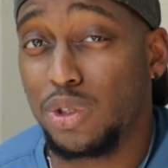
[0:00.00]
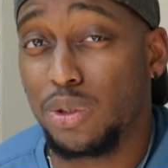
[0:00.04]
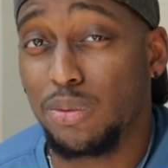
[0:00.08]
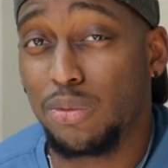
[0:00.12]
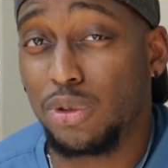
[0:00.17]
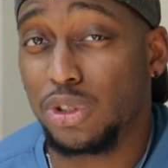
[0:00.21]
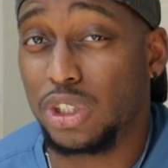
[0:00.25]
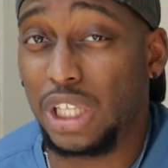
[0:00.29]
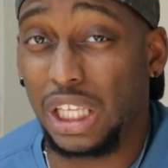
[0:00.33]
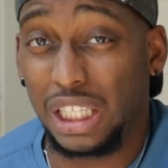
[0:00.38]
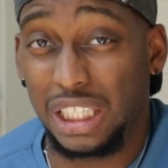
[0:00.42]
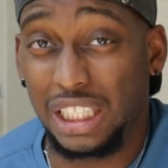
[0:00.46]

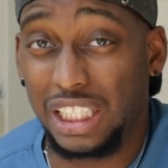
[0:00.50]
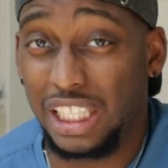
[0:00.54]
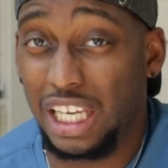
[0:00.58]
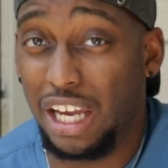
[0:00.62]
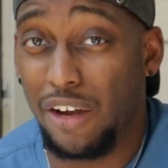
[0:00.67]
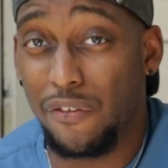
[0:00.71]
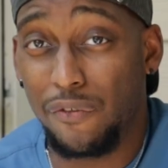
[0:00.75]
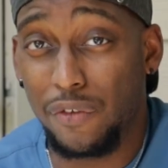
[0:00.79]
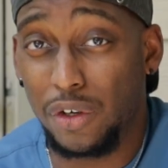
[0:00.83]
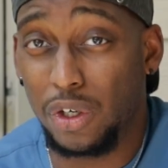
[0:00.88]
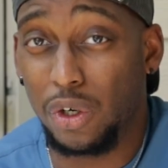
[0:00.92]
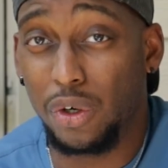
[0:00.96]
most likely
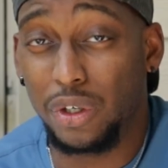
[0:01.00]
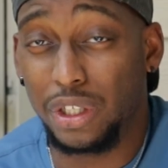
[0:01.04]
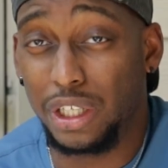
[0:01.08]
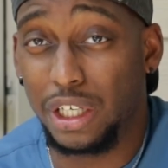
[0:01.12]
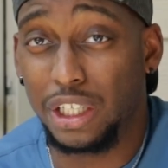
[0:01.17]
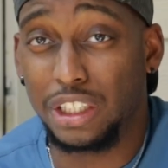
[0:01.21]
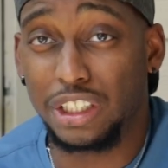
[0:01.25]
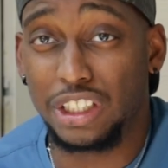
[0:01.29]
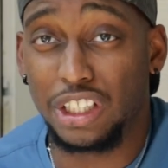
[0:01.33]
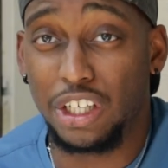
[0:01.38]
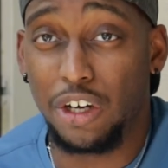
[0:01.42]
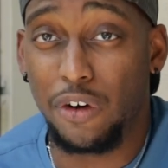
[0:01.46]
can't fit on the
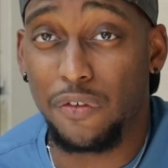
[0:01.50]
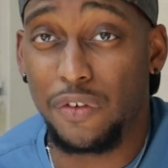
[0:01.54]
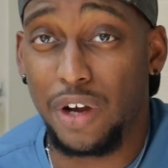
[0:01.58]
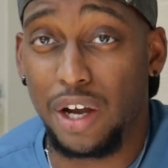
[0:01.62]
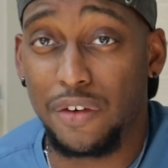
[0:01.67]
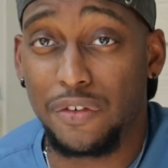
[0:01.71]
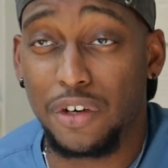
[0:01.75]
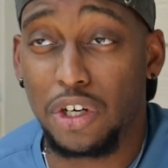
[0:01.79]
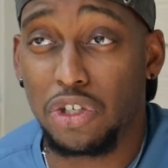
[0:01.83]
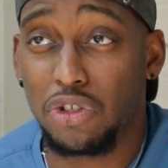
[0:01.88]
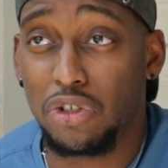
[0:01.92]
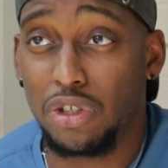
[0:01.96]
SCL
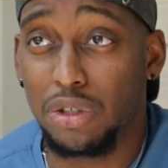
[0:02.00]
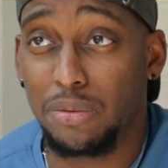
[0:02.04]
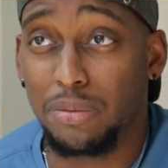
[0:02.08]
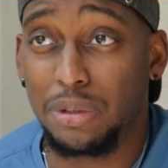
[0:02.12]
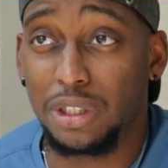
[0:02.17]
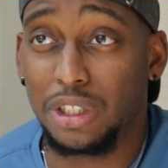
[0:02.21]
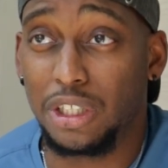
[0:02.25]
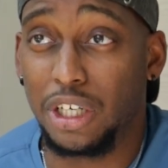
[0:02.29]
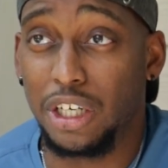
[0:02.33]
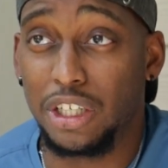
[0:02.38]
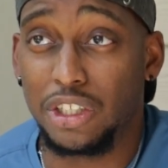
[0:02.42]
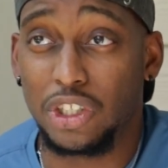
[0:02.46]
500
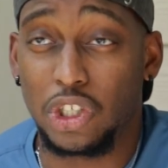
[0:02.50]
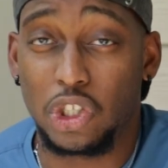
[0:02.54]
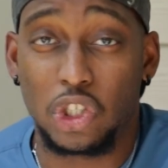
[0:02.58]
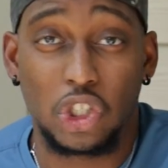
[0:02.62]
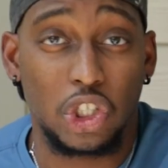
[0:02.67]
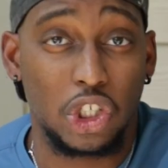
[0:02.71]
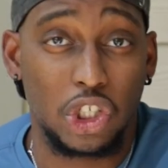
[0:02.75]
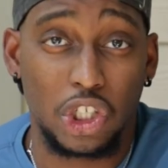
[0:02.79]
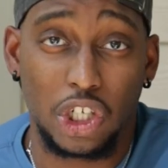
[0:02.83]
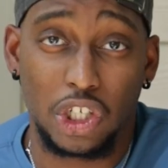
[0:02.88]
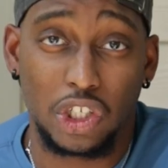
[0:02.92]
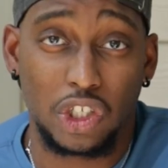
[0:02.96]
because
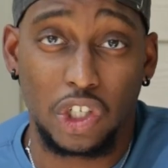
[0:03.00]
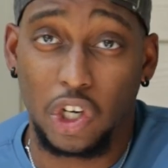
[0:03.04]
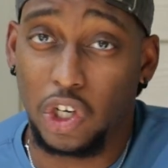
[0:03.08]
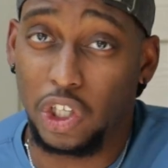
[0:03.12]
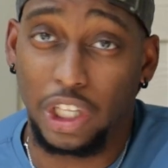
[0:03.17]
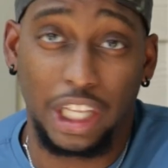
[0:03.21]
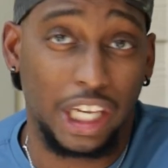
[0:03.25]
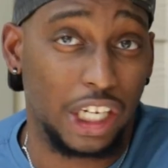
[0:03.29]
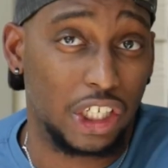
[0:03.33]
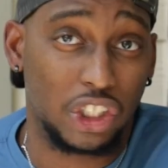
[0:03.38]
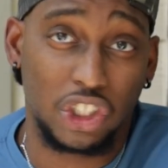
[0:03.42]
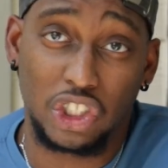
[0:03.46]
her
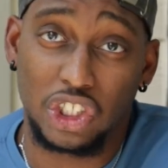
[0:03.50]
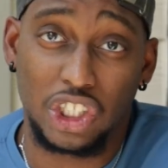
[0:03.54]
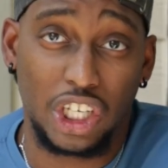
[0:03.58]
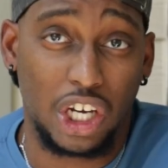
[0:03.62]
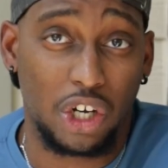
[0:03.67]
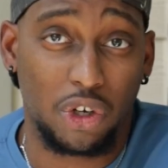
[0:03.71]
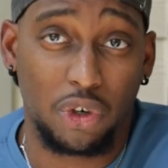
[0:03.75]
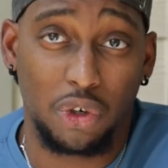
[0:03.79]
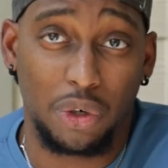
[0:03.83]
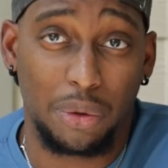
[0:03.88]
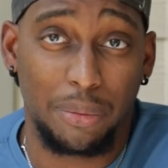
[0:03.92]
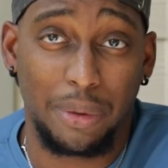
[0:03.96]
legs is
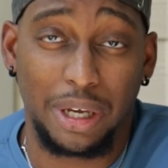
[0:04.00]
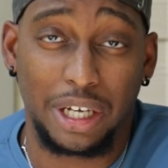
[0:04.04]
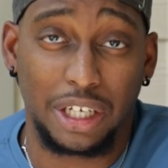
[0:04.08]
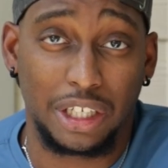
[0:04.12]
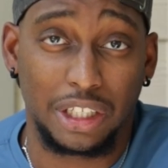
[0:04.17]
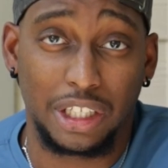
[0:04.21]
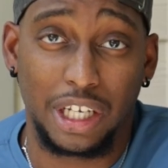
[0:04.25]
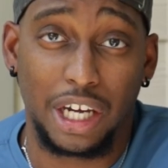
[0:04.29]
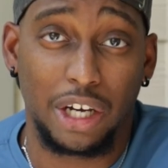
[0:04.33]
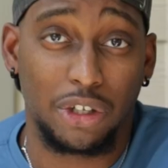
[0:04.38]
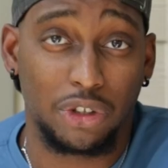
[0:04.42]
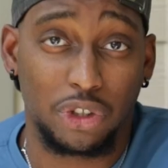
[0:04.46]
not going to make
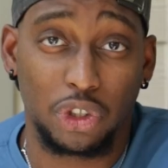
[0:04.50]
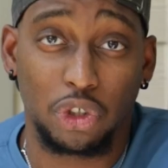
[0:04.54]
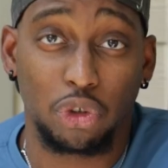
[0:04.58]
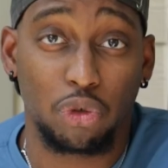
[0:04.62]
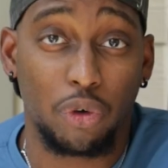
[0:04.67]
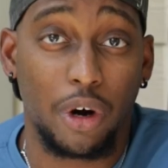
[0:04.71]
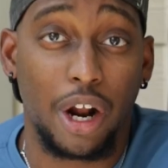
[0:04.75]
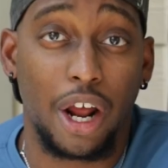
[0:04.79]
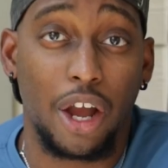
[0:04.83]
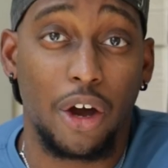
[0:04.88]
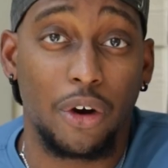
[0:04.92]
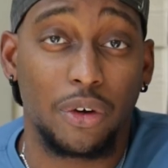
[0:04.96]
it down to the
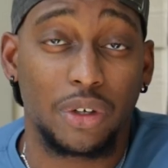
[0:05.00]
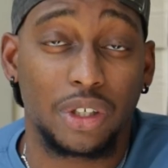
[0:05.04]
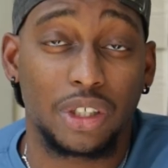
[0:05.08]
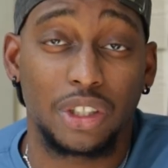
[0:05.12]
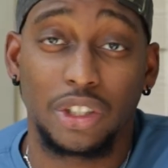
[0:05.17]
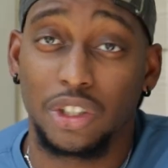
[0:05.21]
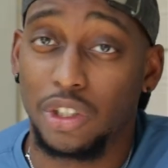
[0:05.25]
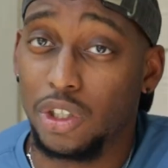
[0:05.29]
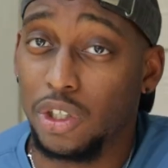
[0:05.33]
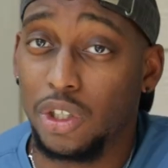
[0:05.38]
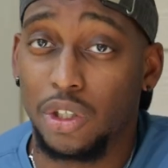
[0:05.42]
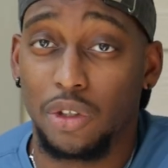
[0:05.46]
ground.
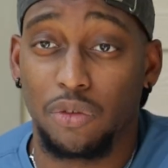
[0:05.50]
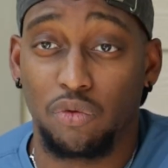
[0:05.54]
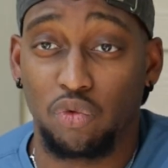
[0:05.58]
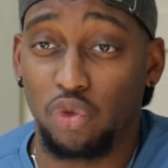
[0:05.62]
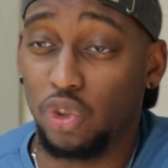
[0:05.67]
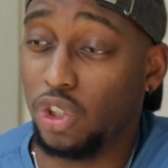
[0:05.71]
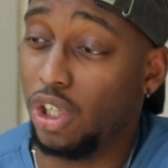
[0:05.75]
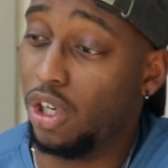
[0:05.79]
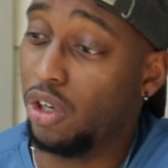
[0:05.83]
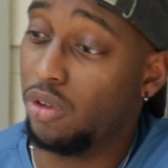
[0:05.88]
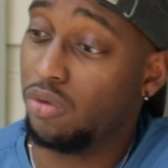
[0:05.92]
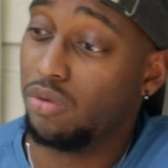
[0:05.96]

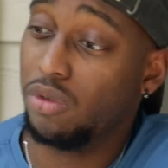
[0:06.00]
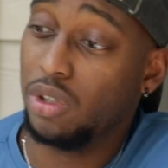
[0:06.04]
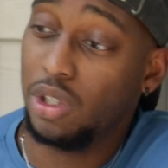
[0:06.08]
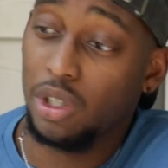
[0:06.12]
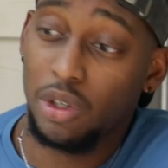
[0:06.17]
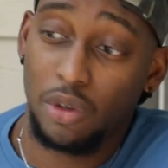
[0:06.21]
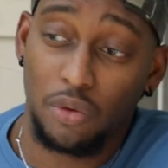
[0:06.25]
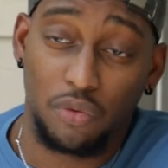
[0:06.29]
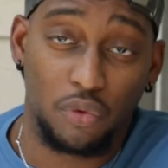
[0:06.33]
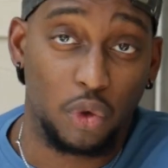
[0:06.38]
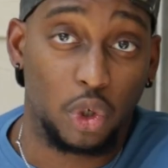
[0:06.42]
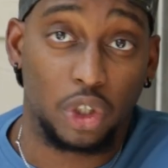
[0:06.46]

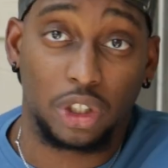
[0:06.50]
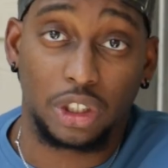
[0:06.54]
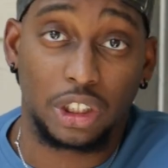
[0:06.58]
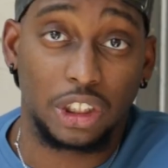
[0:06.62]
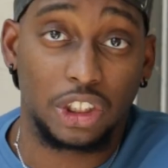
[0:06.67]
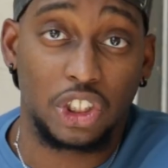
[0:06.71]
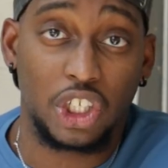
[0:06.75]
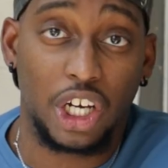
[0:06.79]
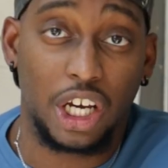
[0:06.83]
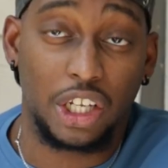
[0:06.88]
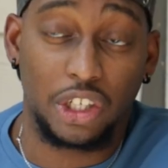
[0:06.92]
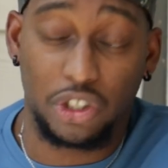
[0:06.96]

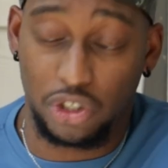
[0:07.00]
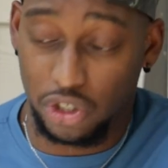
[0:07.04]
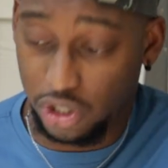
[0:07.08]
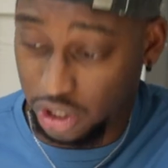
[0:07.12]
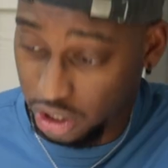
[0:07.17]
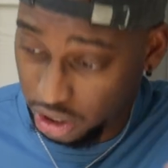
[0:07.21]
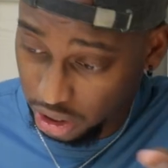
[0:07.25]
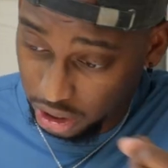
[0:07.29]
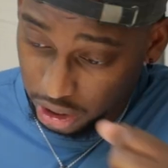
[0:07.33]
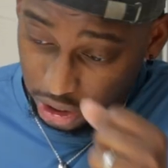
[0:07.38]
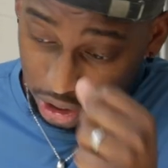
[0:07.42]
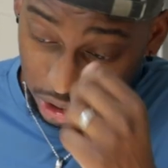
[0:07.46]
Vertically challenged.
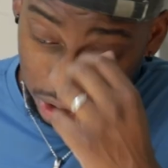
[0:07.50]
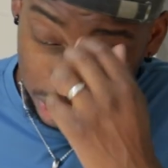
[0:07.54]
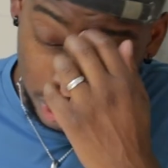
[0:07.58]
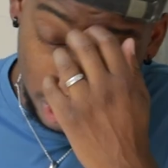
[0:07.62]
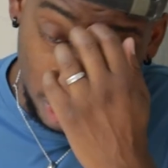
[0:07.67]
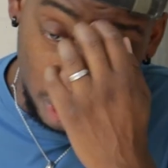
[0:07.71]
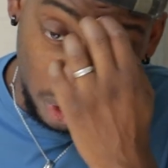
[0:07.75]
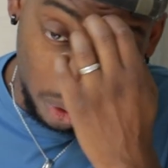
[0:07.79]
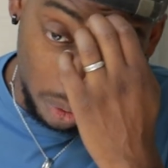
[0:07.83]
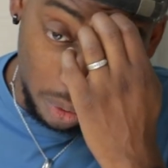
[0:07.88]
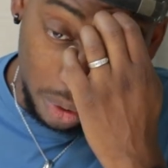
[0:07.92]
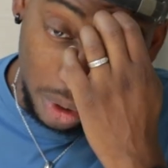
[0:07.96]

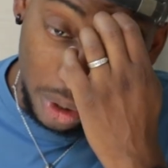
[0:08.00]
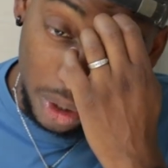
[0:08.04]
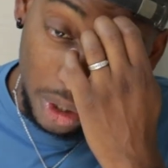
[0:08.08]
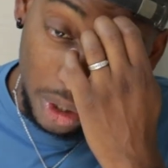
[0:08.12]
So,